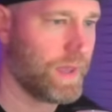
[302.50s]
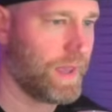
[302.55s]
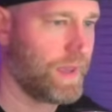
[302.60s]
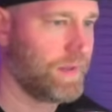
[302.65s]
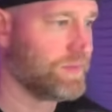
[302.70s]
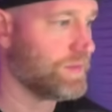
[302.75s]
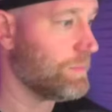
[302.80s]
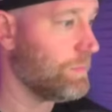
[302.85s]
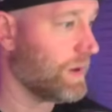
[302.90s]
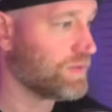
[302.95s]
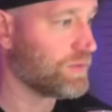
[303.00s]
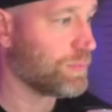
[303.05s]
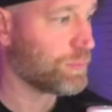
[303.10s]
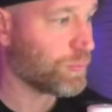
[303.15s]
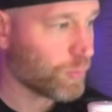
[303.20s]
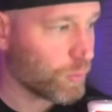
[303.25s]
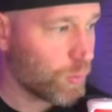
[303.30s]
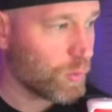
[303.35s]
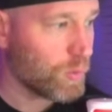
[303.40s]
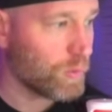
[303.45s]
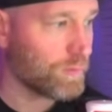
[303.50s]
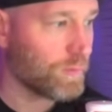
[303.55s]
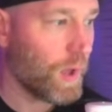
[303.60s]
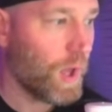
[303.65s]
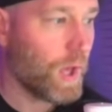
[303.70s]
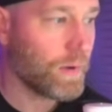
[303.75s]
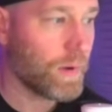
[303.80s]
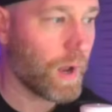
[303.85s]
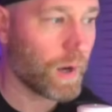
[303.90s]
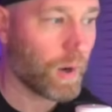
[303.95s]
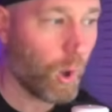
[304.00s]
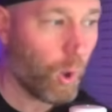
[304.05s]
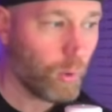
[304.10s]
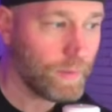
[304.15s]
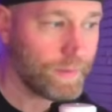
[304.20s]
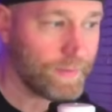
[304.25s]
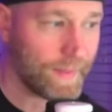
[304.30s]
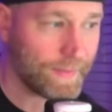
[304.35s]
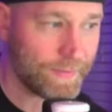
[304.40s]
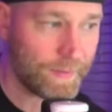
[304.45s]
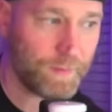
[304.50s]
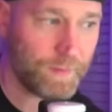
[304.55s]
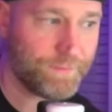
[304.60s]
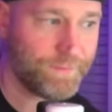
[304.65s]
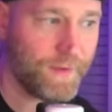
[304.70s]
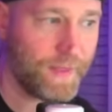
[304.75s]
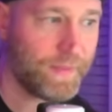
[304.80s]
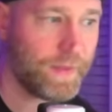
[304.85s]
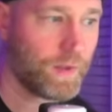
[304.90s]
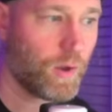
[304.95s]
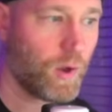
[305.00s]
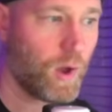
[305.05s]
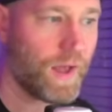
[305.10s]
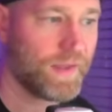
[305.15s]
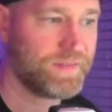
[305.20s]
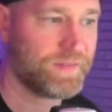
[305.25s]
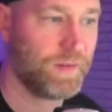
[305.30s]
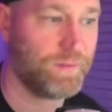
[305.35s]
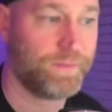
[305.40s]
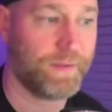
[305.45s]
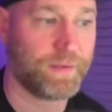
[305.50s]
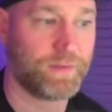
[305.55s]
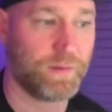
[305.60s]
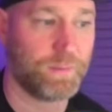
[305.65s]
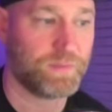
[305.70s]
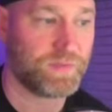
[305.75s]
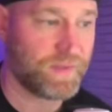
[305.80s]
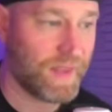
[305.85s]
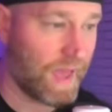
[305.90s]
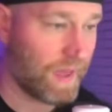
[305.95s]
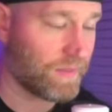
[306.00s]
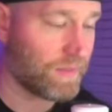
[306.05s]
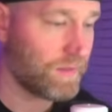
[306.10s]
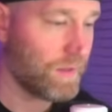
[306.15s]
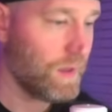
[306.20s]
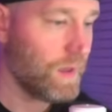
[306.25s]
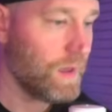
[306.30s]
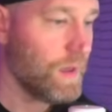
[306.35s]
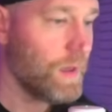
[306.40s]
case must prove not only that the defendant caused the victim's death,